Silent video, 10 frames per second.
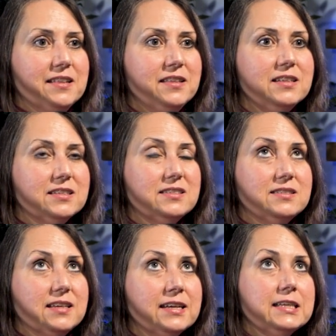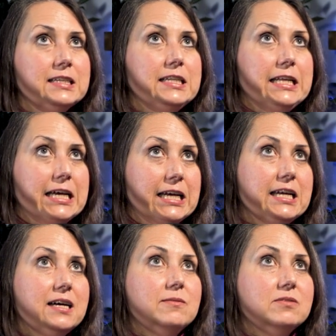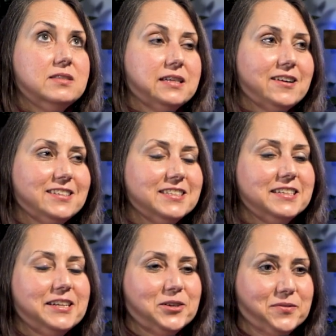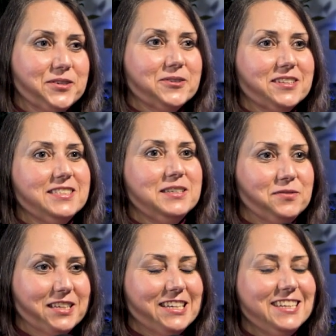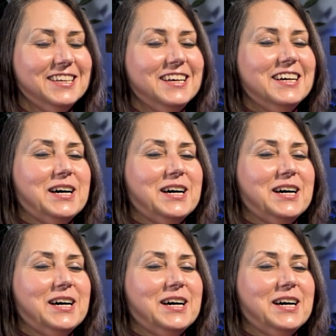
I think the second day I was there, I did an interview on TV